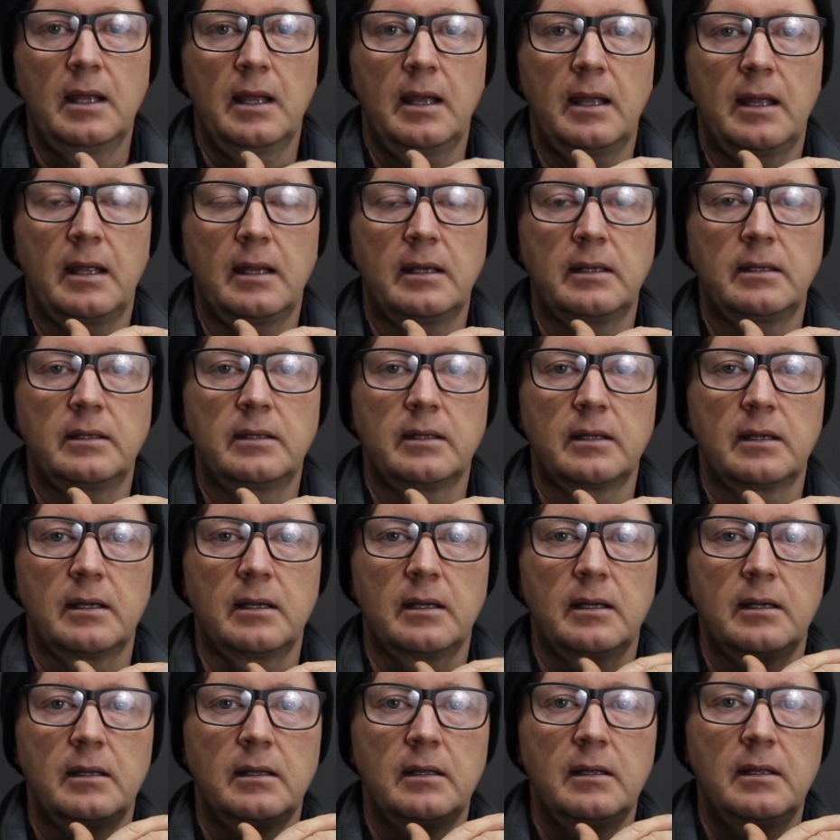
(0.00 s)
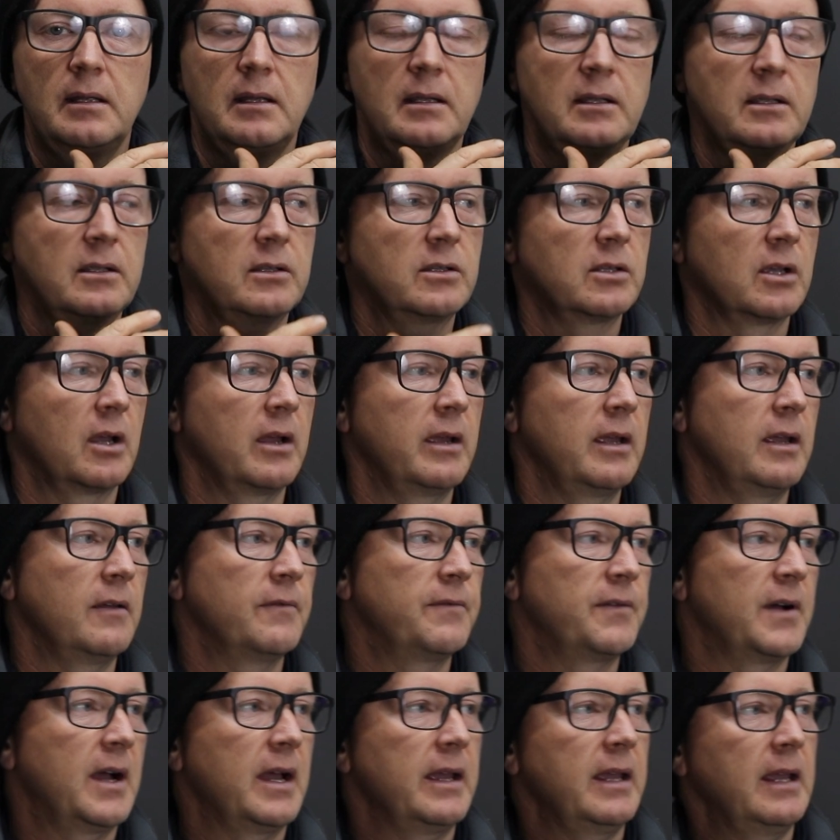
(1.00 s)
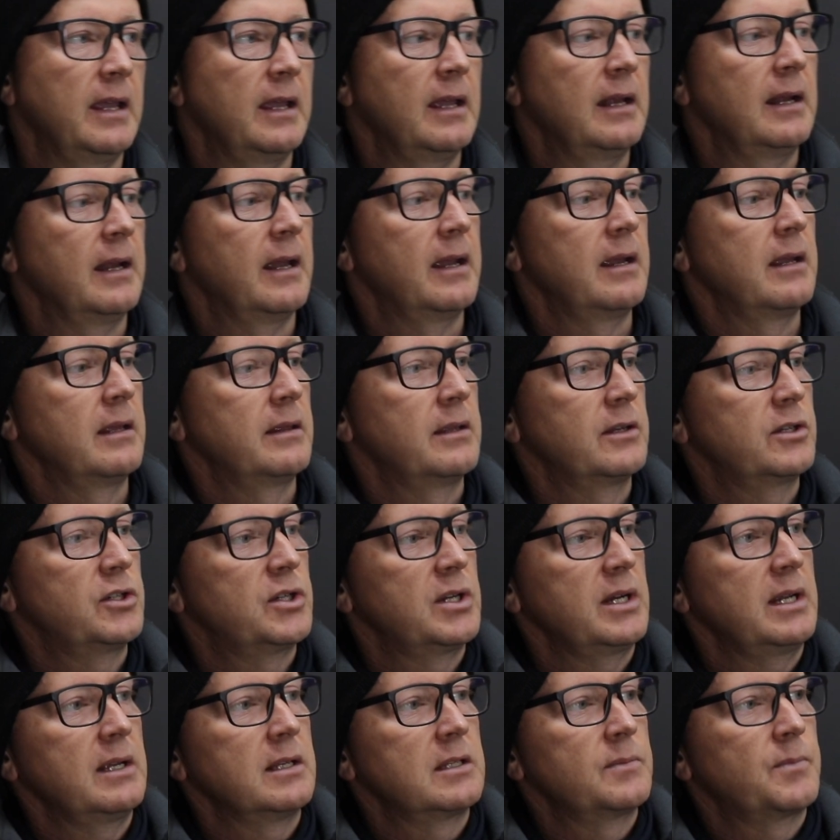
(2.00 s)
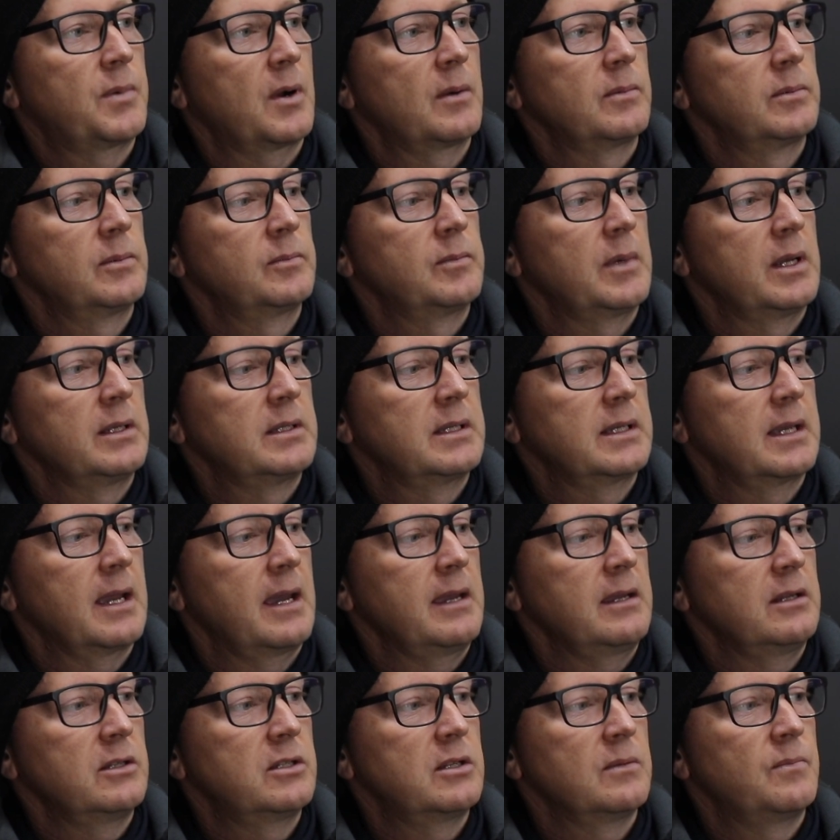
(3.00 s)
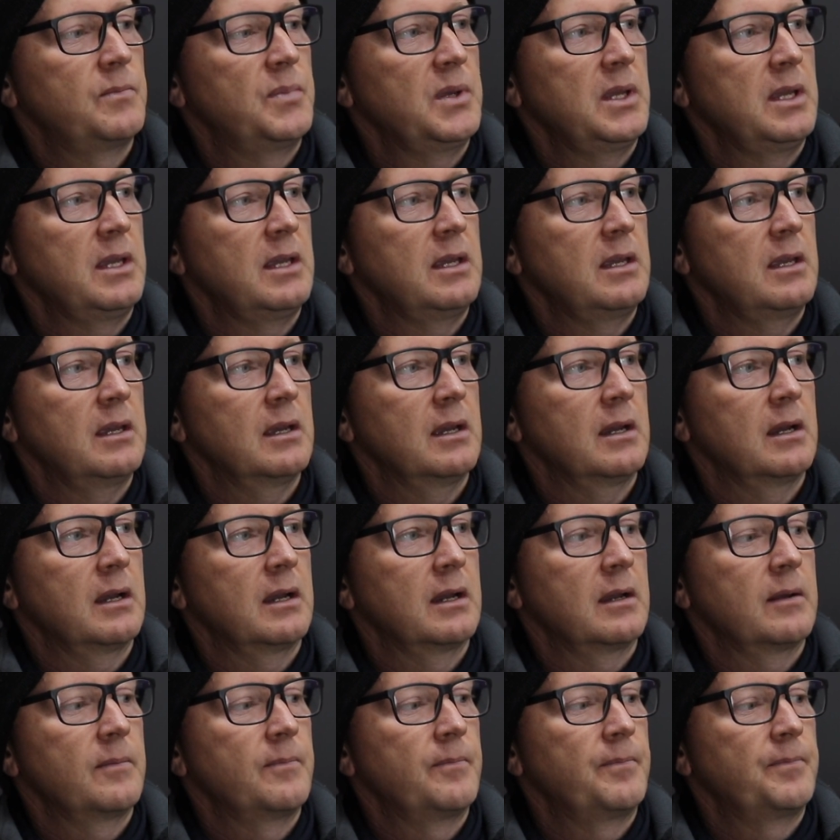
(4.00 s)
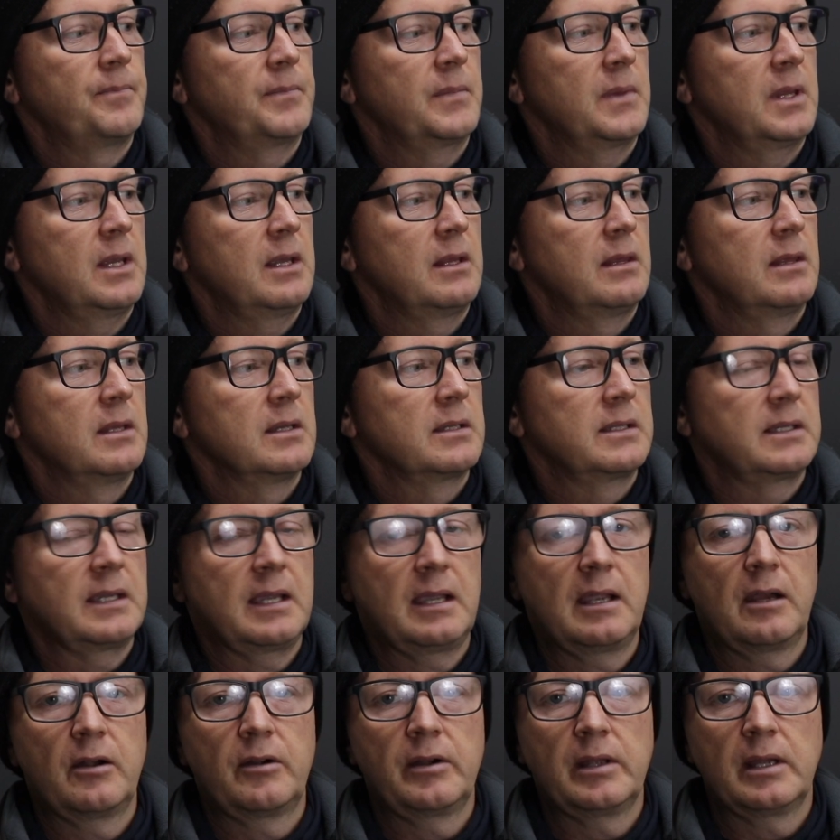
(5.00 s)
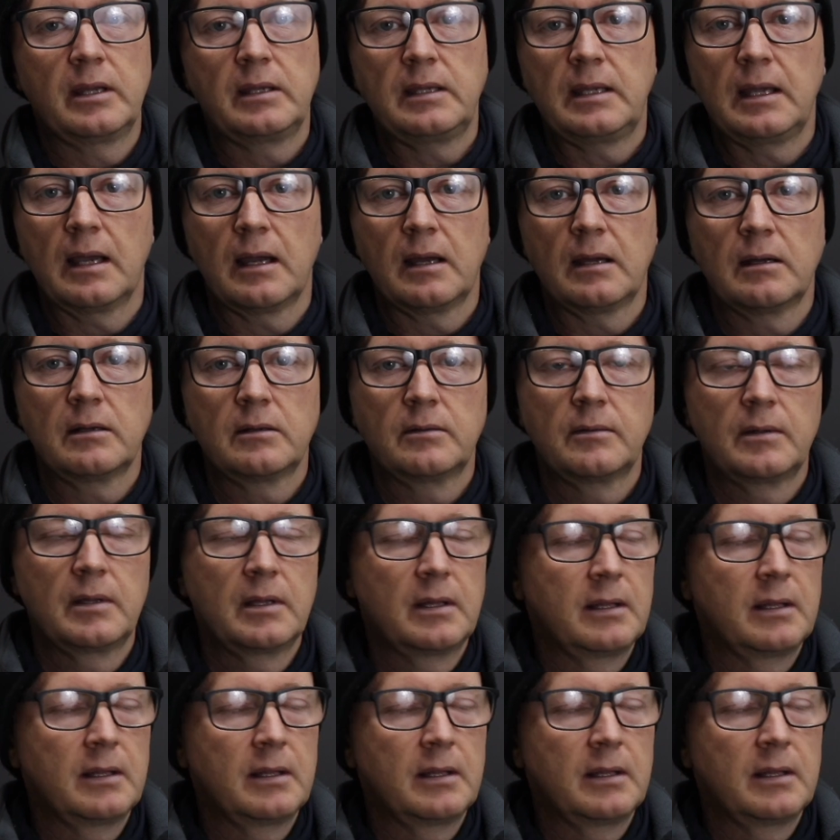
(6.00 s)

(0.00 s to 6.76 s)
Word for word: And uh, so if I air layer the tree, it's probably it's going to be um, in this area here.